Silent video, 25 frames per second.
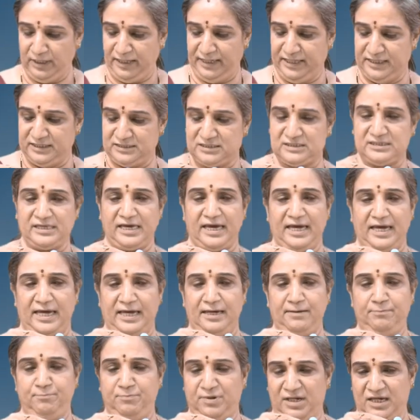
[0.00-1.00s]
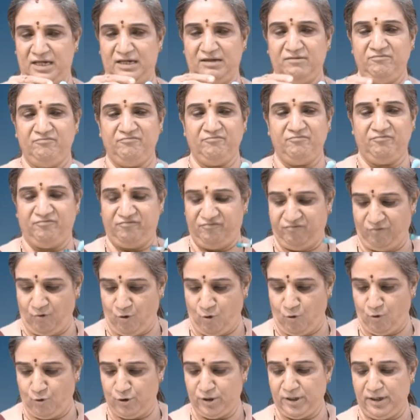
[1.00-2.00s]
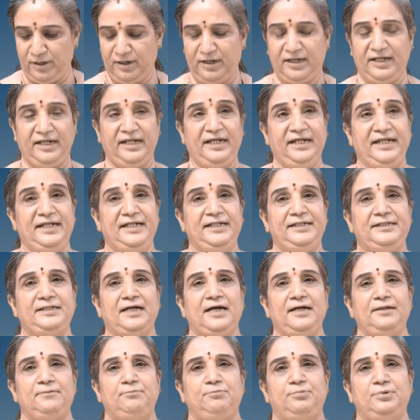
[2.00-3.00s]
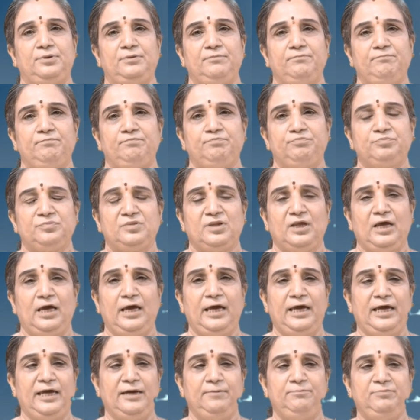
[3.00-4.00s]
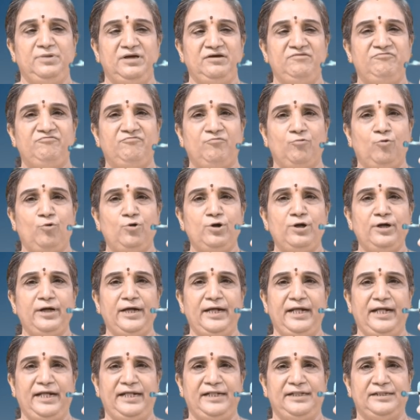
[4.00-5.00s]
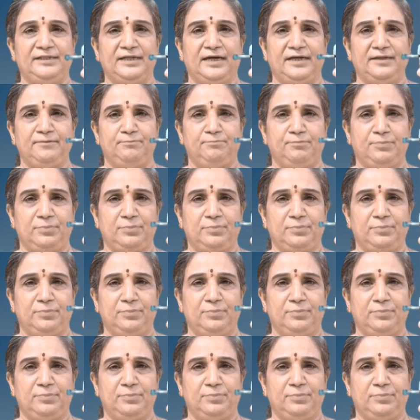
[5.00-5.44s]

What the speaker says: is AB4E type. AB4E type.